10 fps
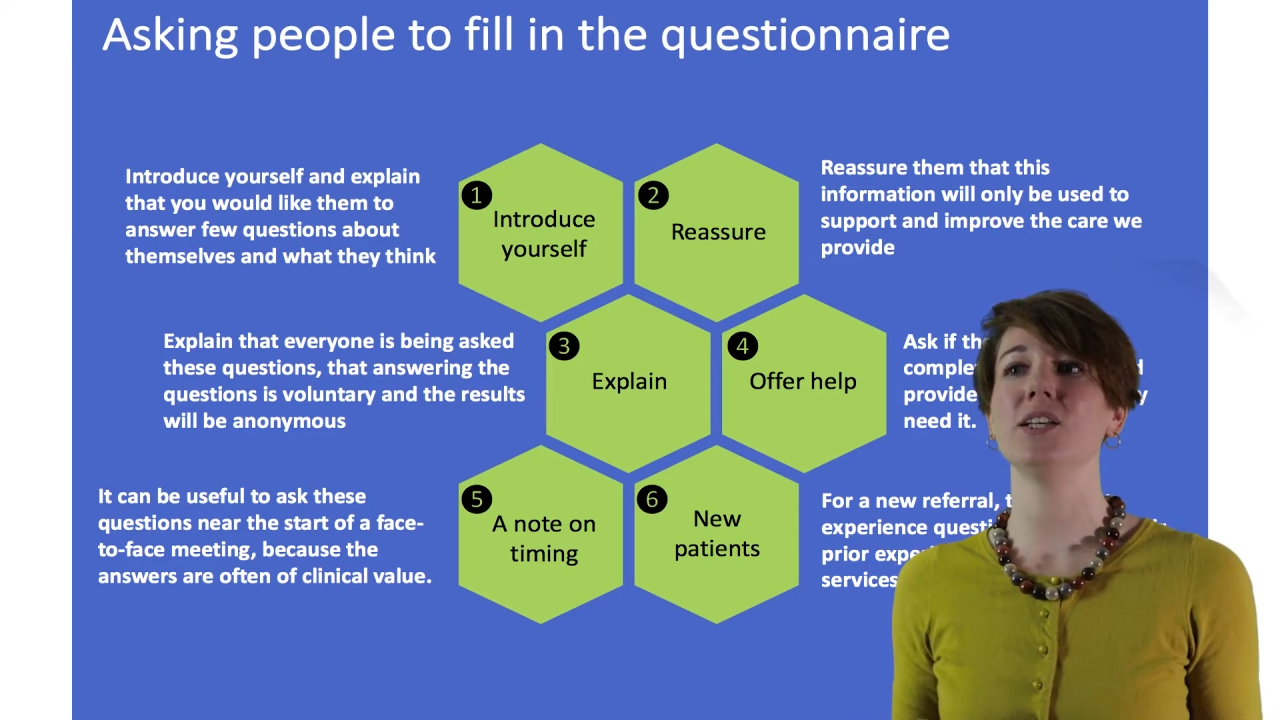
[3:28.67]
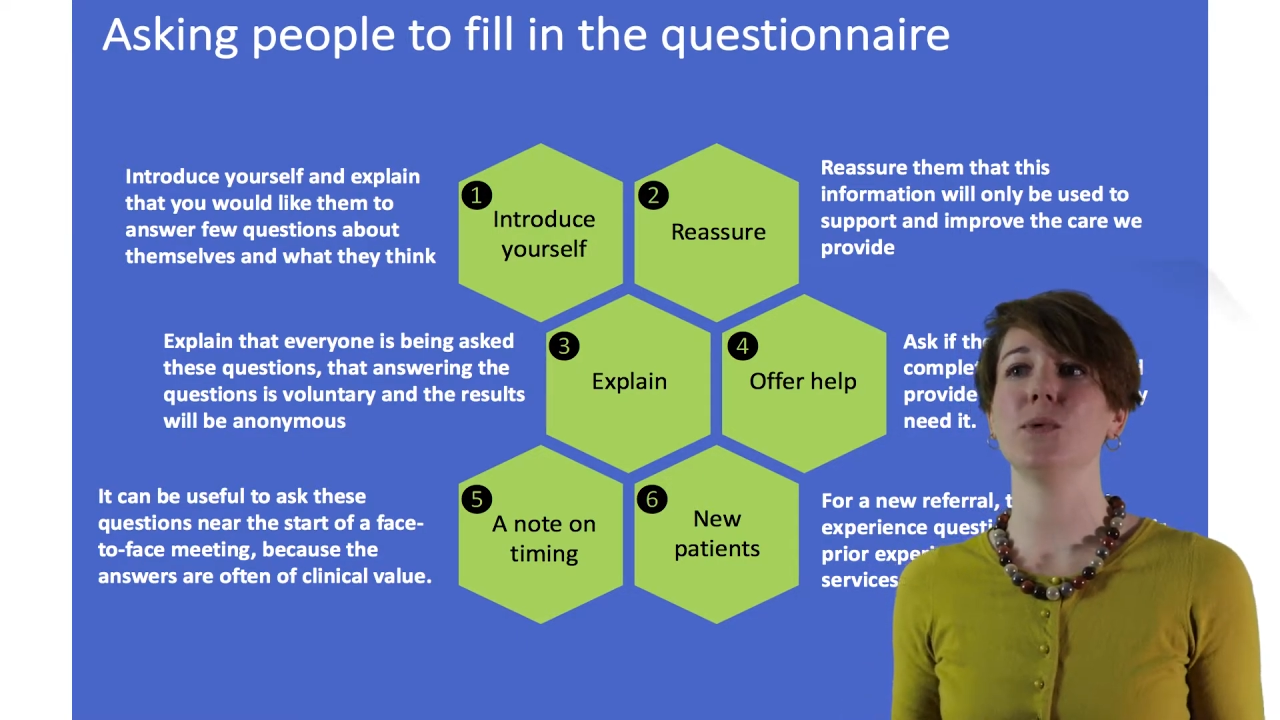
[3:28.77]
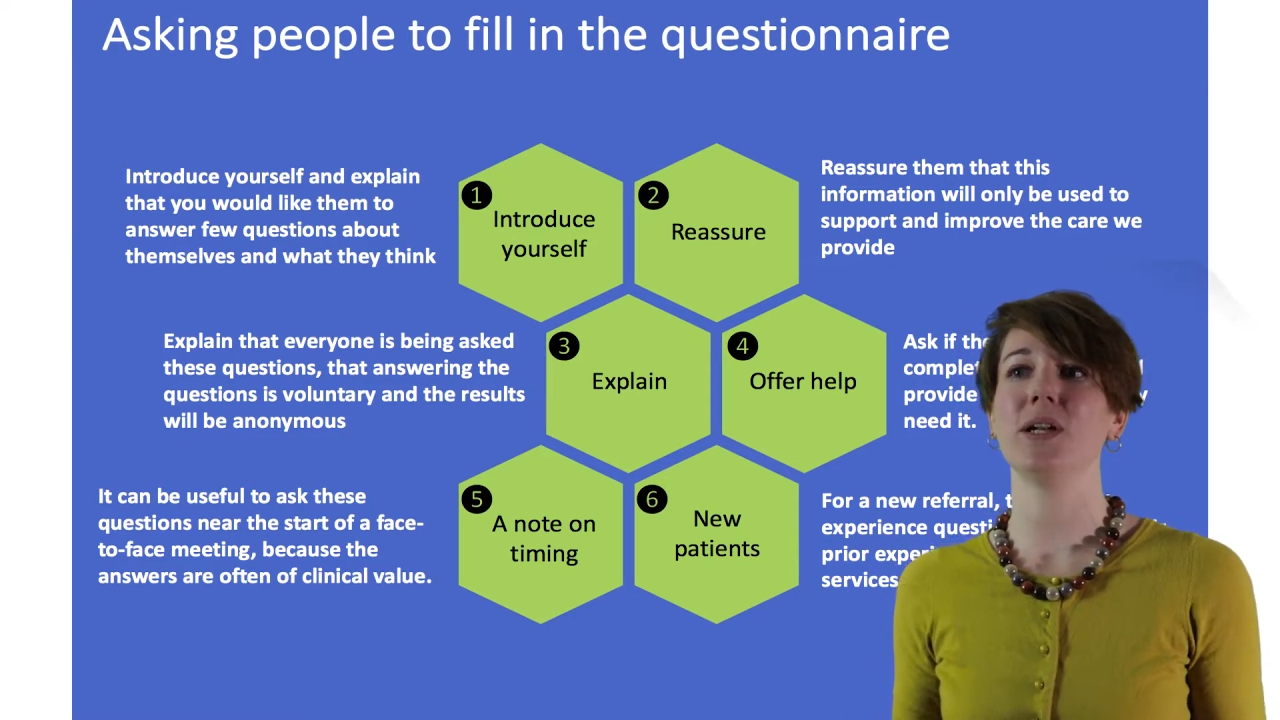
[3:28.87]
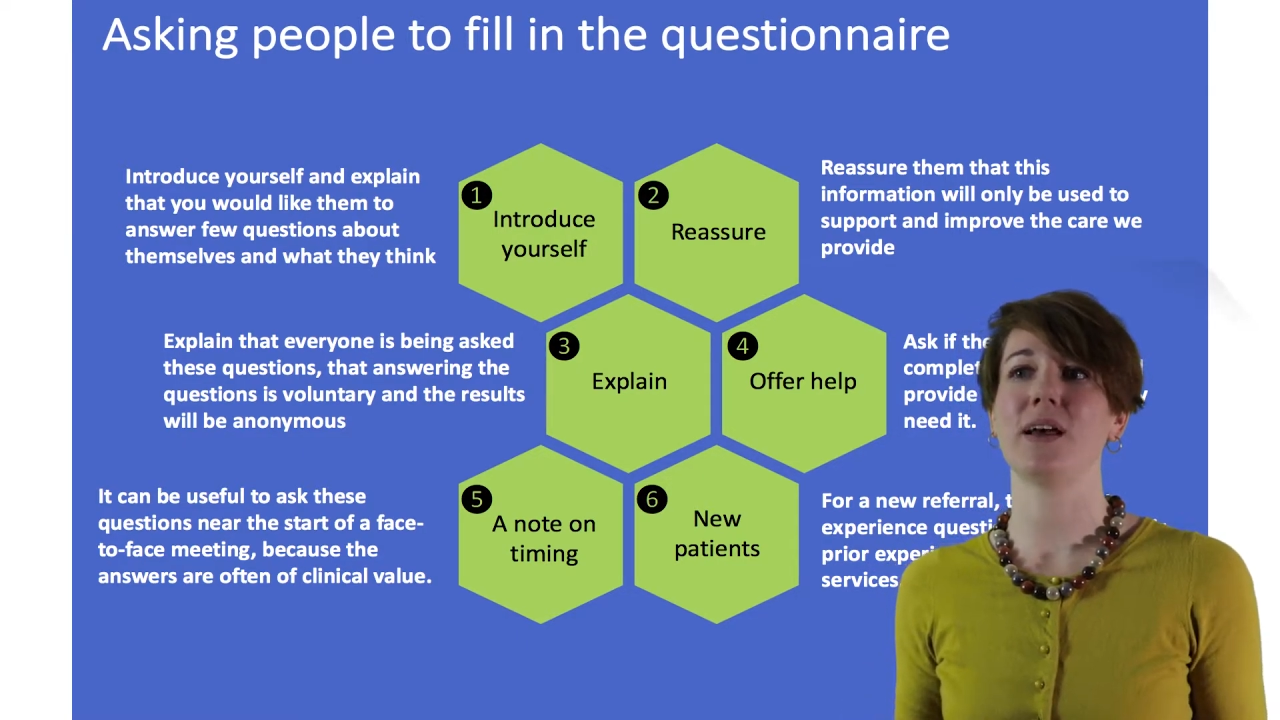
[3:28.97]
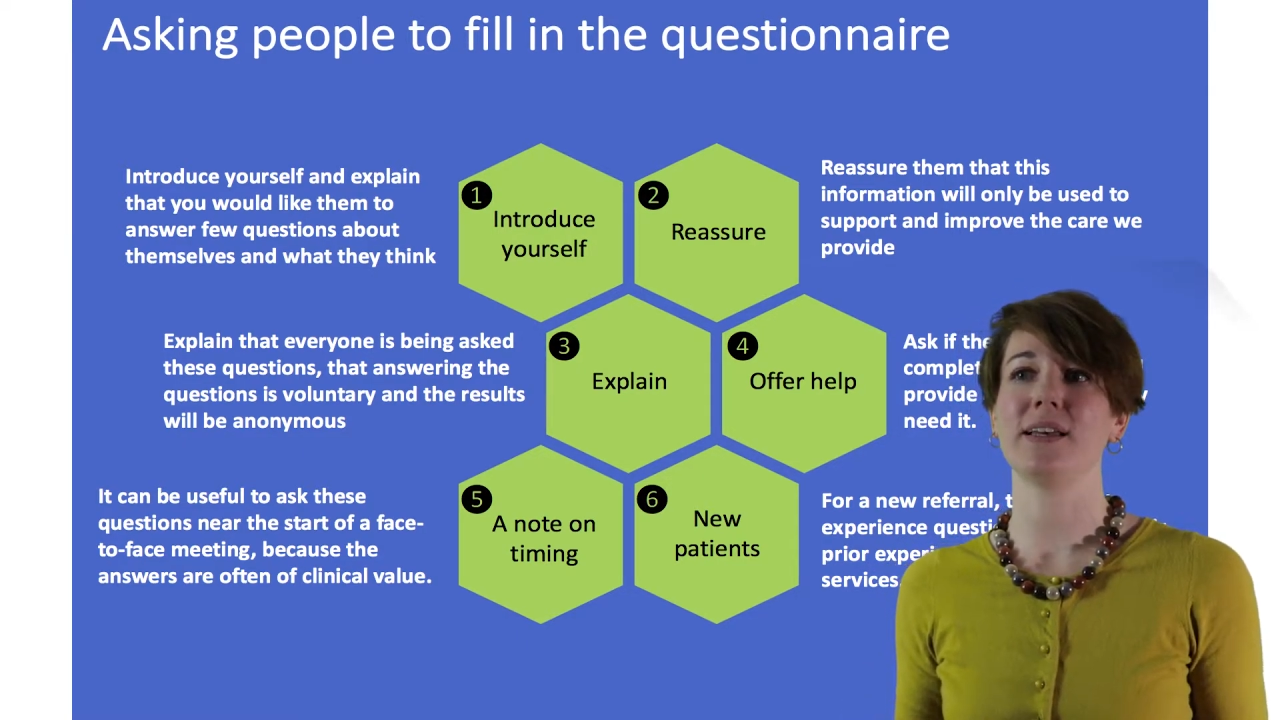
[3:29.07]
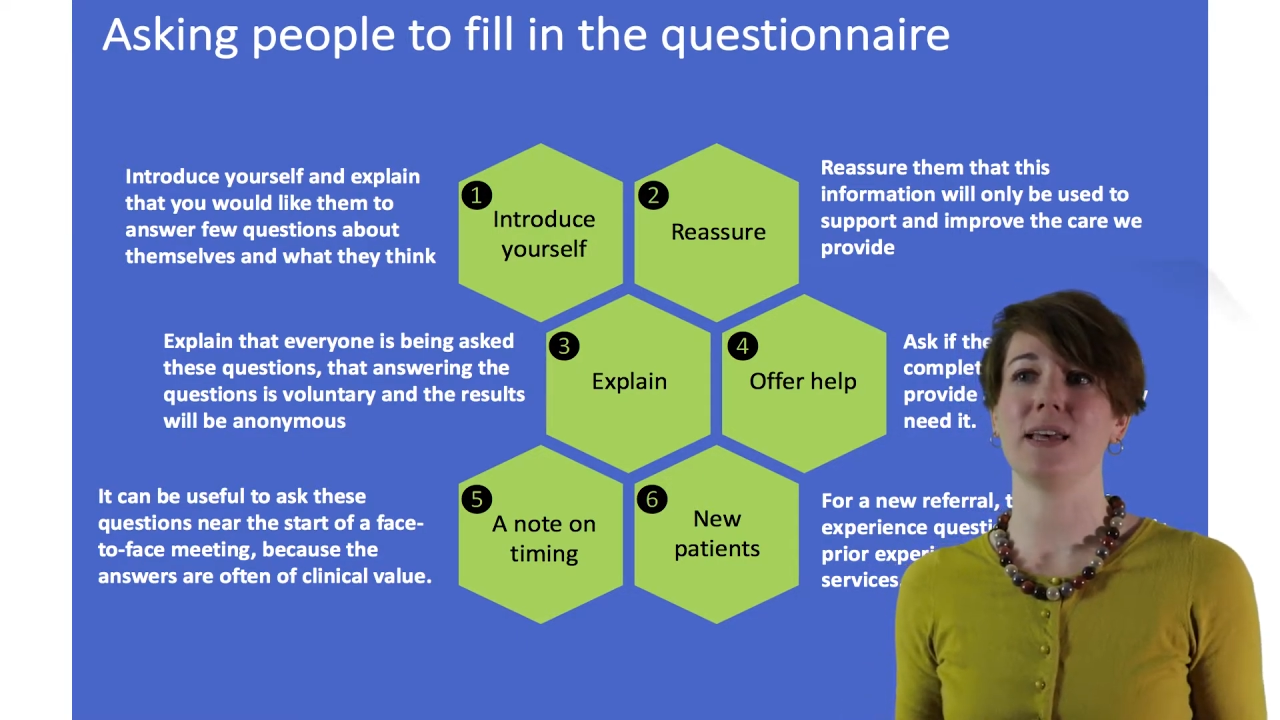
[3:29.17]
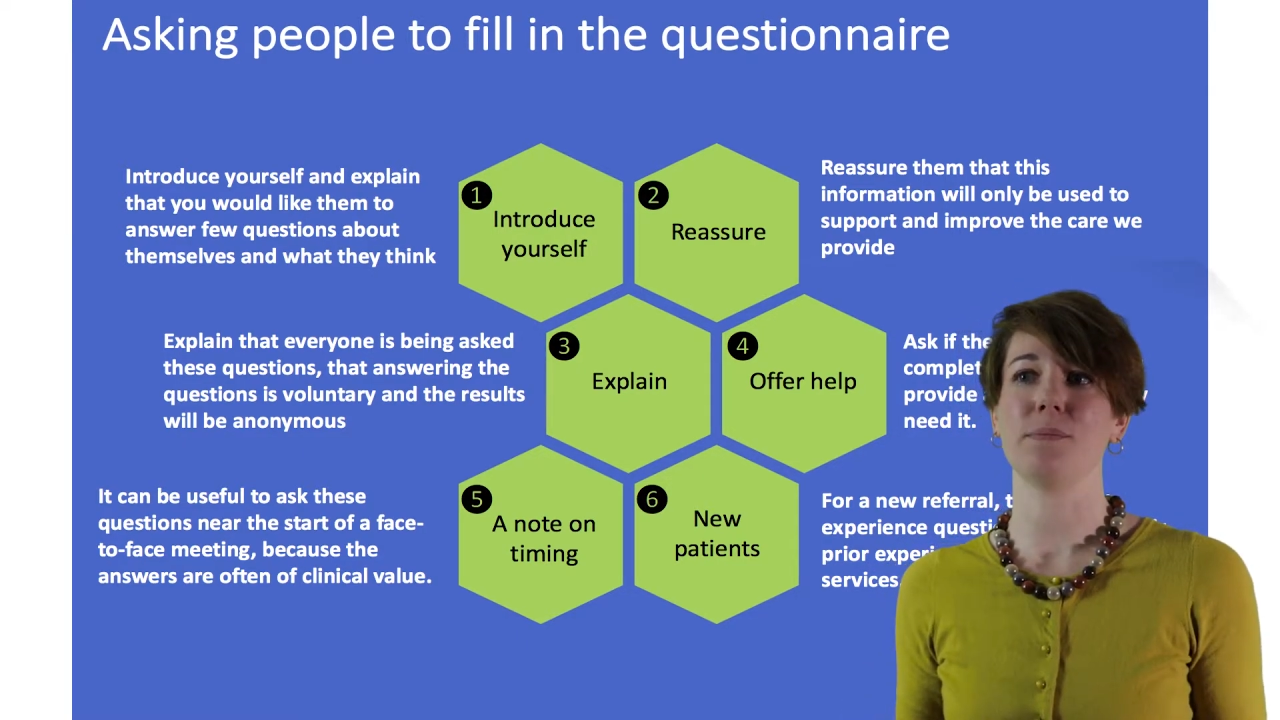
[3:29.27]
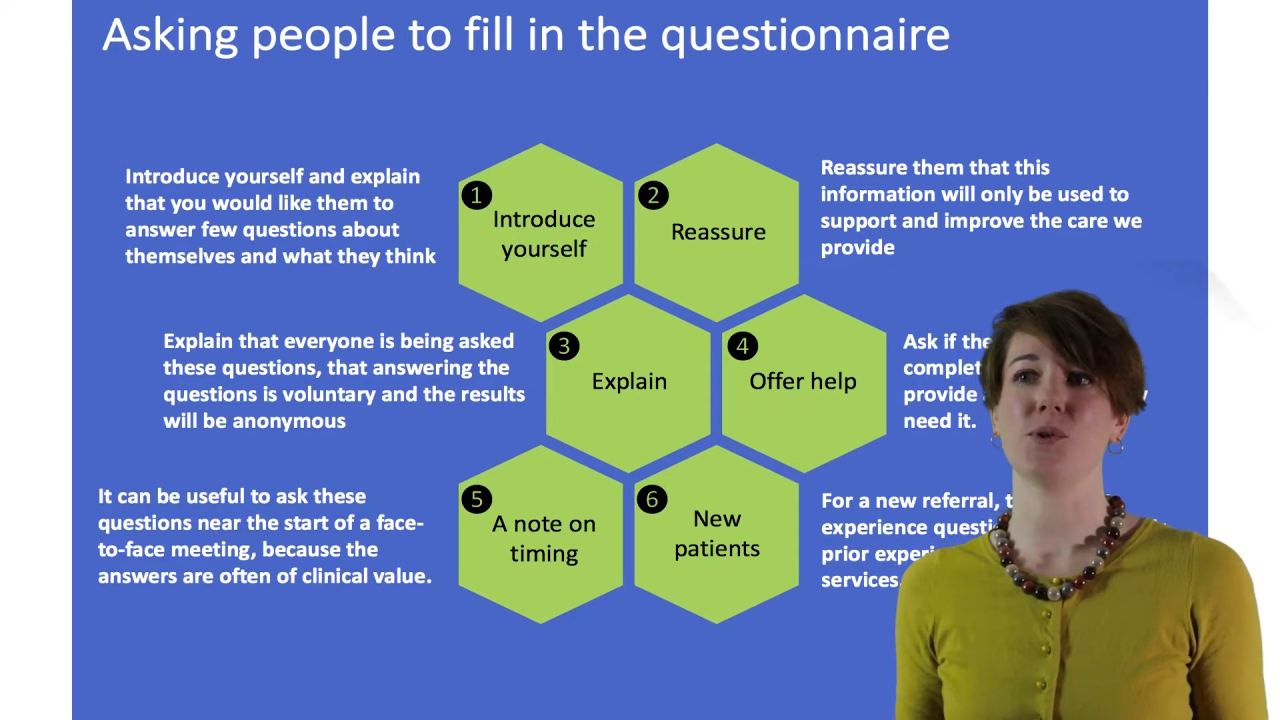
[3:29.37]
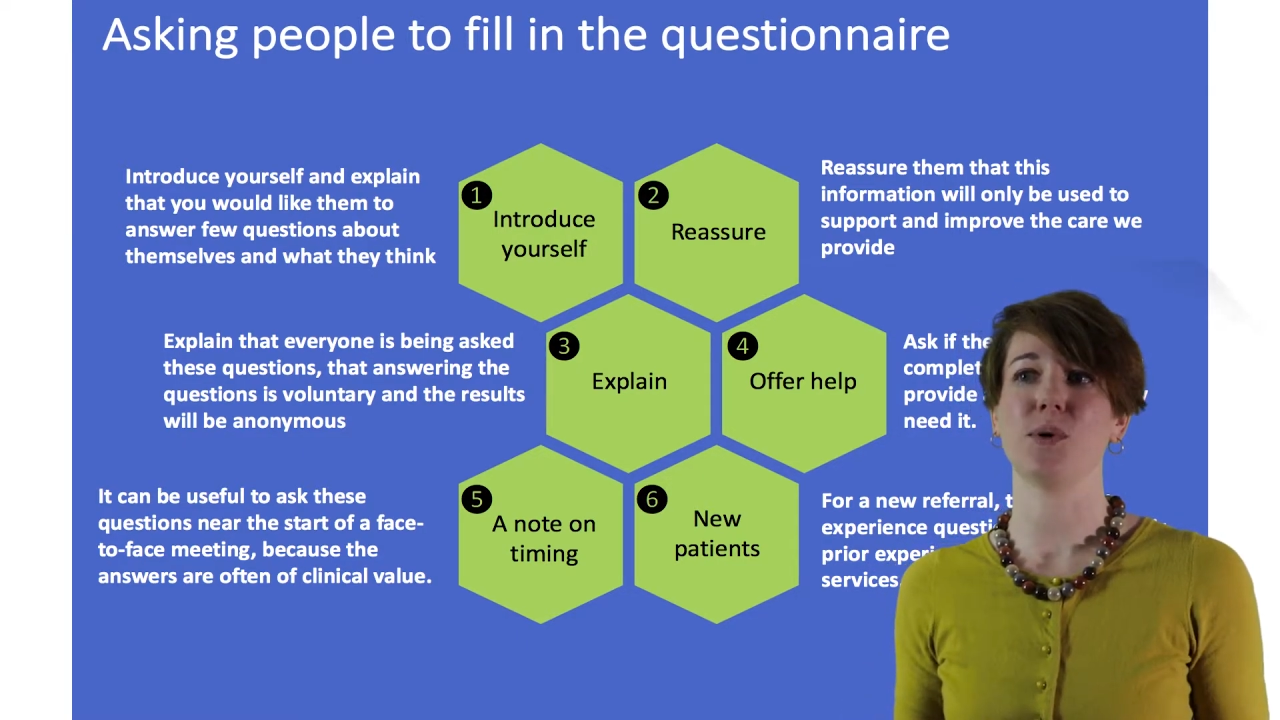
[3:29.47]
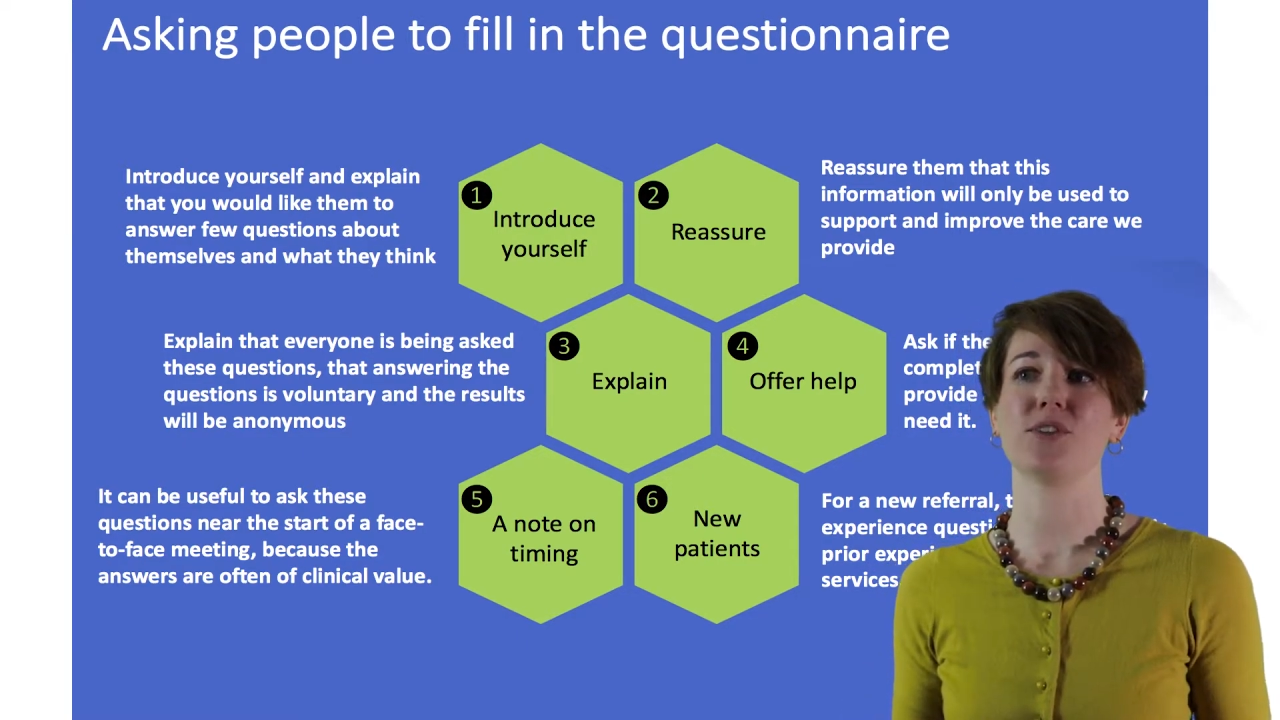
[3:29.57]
you would like them to